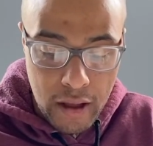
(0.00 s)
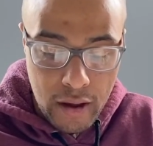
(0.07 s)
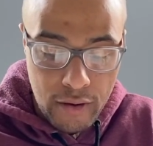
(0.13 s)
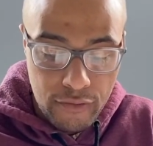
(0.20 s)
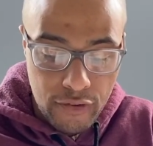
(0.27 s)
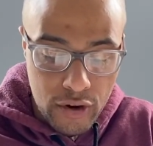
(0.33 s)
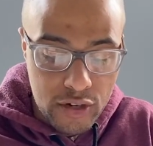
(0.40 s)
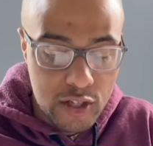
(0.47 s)

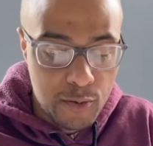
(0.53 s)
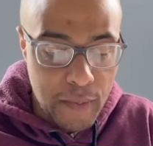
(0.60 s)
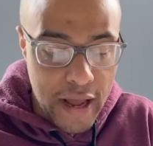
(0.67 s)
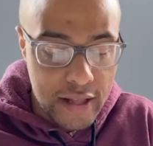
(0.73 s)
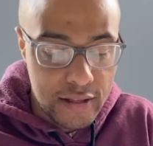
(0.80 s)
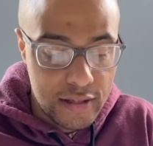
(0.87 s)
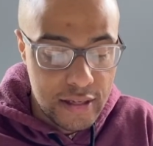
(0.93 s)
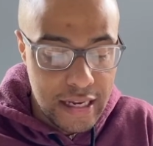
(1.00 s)
Fern
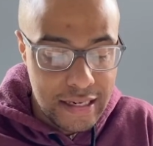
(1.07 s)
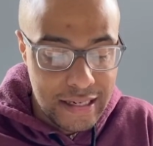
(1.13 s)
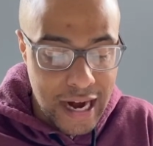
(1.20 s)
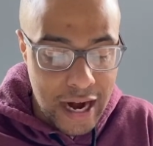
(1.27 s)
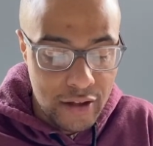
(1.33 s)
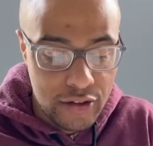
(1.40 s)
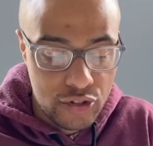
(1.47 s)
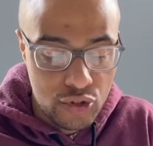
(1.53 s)
spends
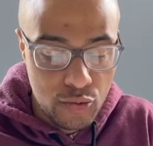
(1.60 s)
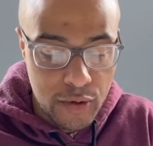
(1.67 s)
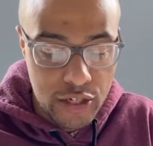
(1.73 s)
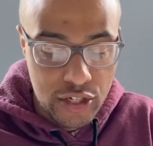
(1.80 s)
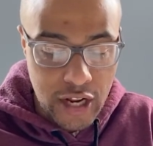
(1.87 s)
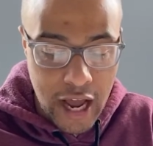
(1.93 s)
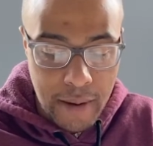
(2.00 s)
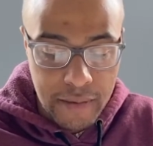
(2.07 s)
entirely too
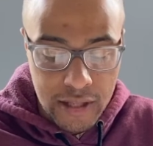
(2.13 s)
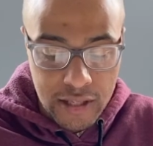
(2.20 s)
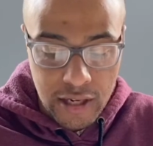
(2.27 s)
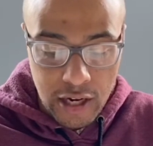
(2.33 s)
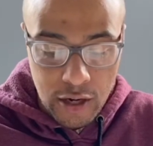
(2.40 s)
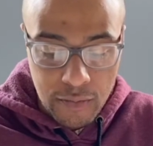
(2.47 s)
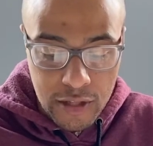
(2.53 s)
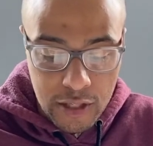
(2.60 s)
much time
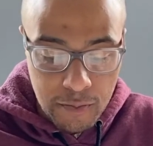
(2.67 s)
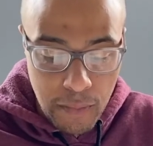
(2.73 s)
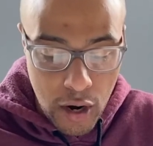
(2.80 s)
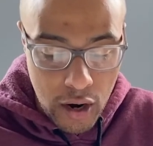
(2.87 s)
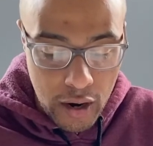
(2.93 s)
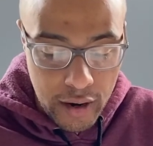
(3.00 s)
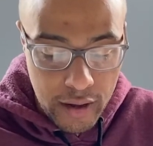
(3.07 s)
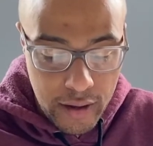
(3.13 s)
Zuckerman's
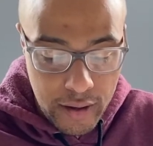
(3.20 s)
barn.